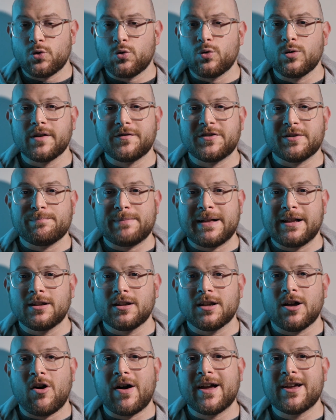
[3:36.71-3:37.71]
All of the
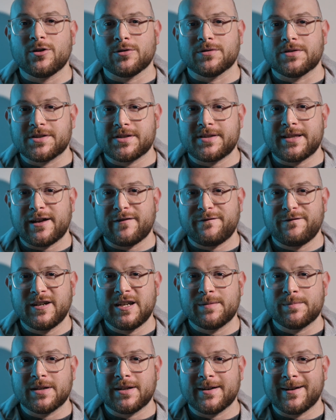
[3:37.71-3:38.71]
metal ions in that
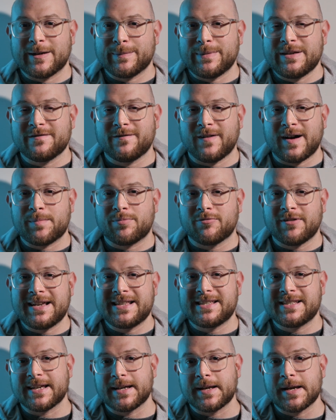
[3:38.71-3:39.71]
filament are going to be
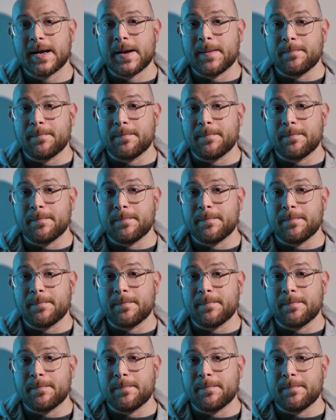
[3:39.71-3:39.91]
vibrating